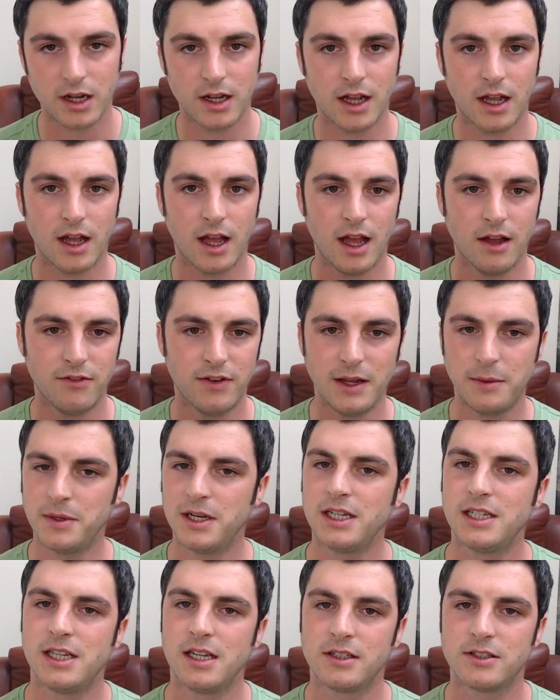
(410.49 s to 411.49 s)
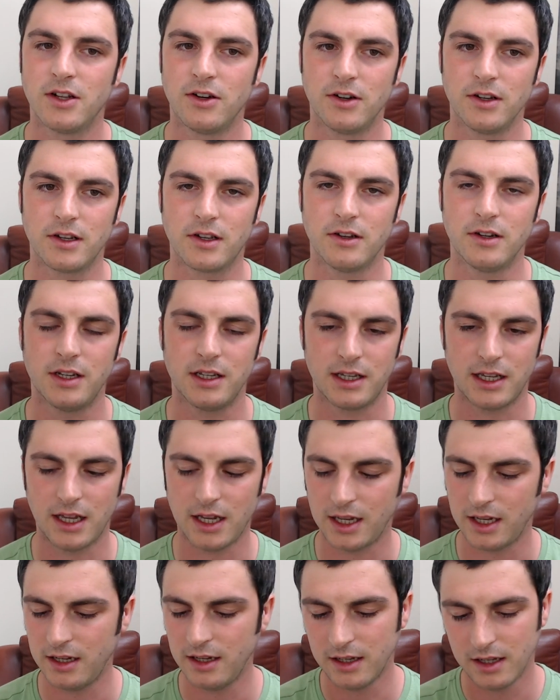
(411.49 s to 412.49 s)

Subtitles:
Vaping6star.co.uk.